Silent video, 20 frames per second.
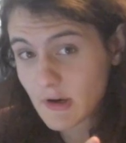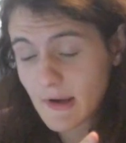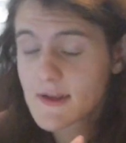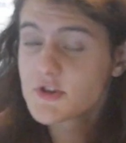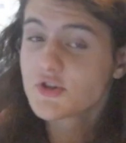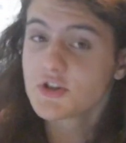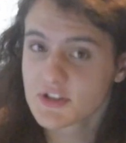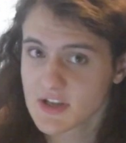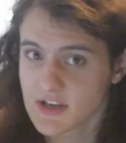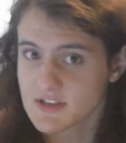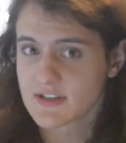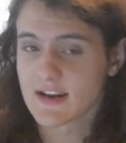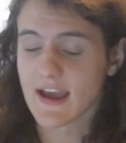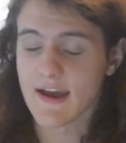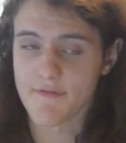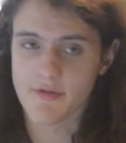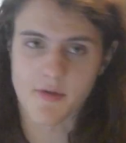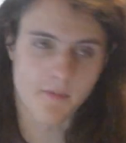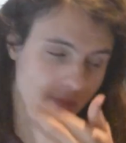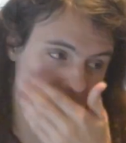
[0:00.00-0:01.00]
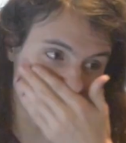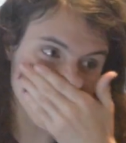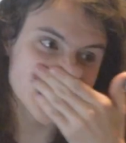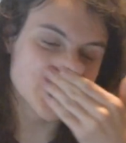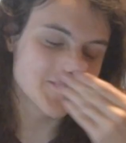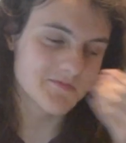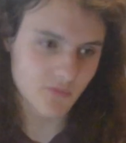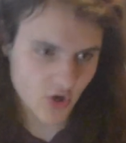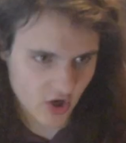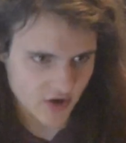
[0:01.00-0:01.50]
Engine doesn't have them, at
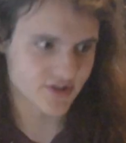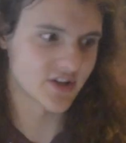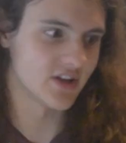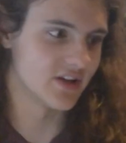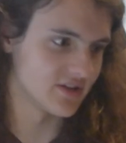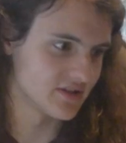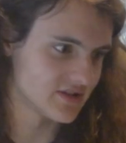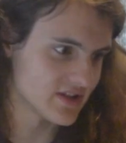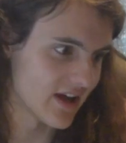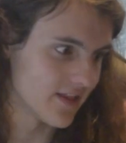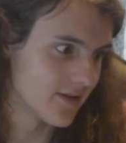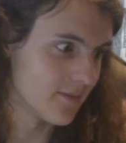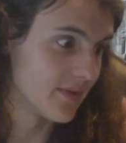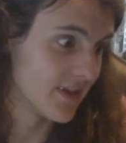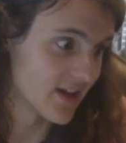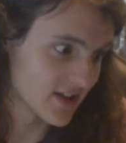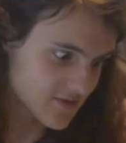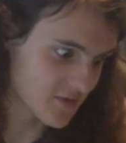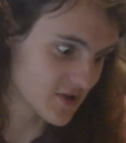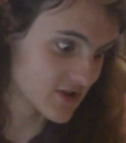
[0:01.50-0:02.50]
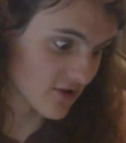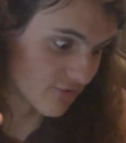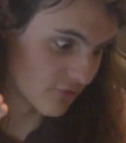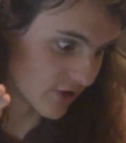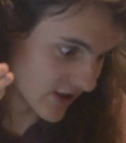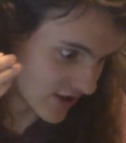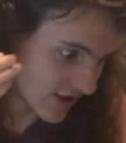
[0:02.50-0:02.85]
least not as I understand them, but that's because Unreal